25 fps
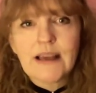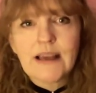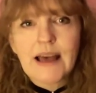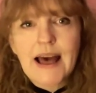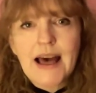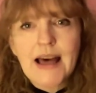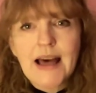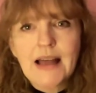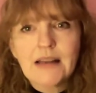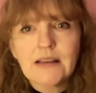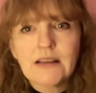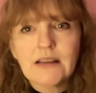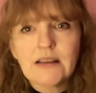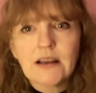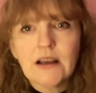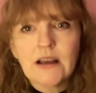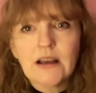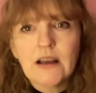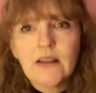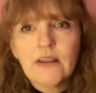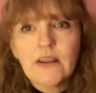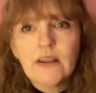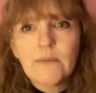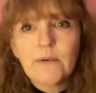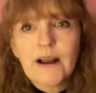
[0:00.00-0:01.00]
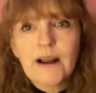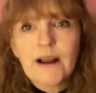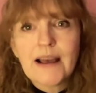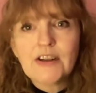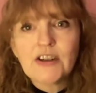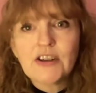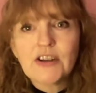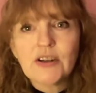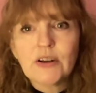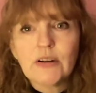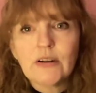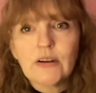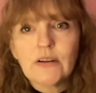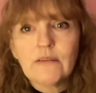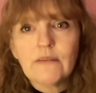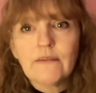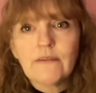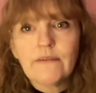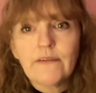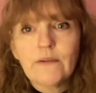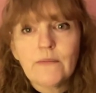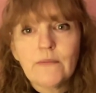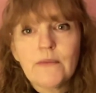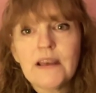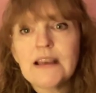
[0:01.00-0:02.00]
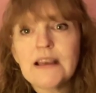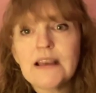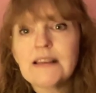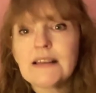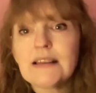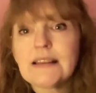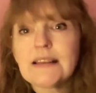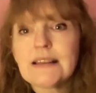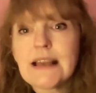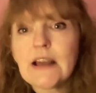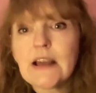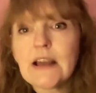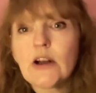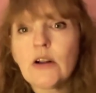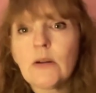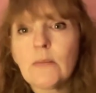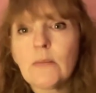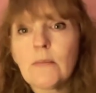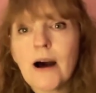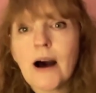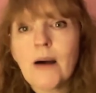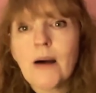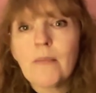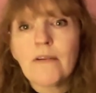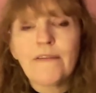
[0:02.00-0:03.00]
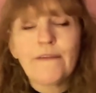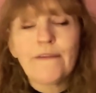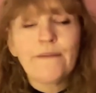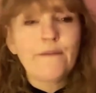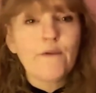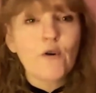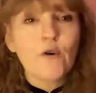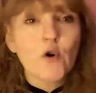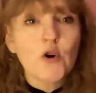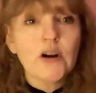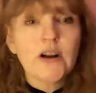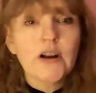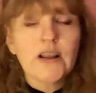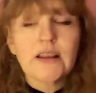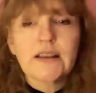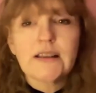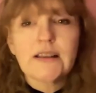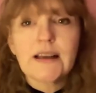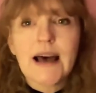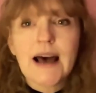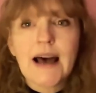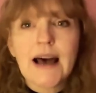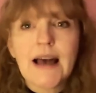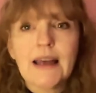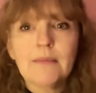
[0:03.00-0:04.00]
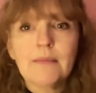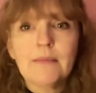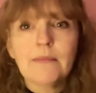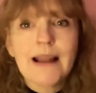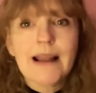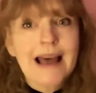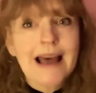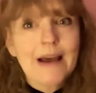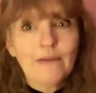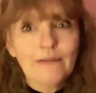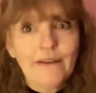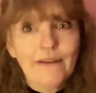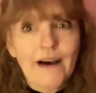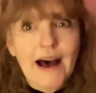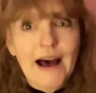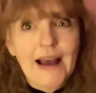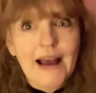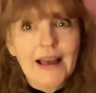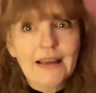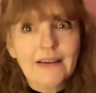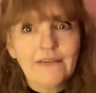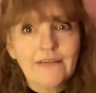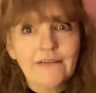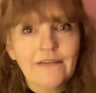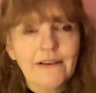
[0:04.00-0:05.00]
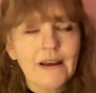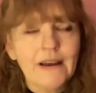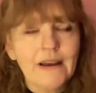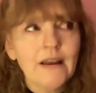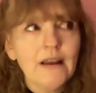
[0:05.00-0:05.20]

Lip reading: and the pressure for me as a single mum of four at the time, now five,